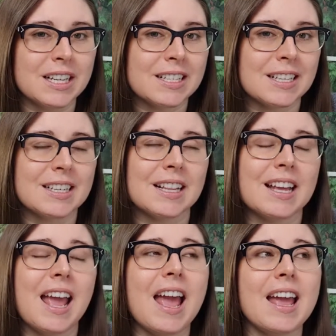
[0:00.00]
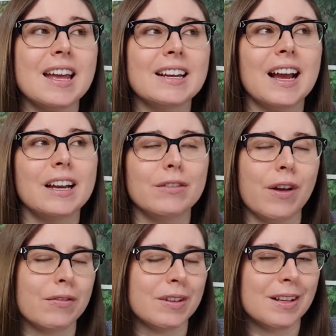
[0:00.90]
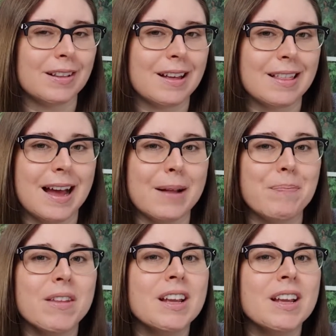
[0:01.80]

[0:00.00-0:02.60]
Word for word: his atelier and kind of everything like that.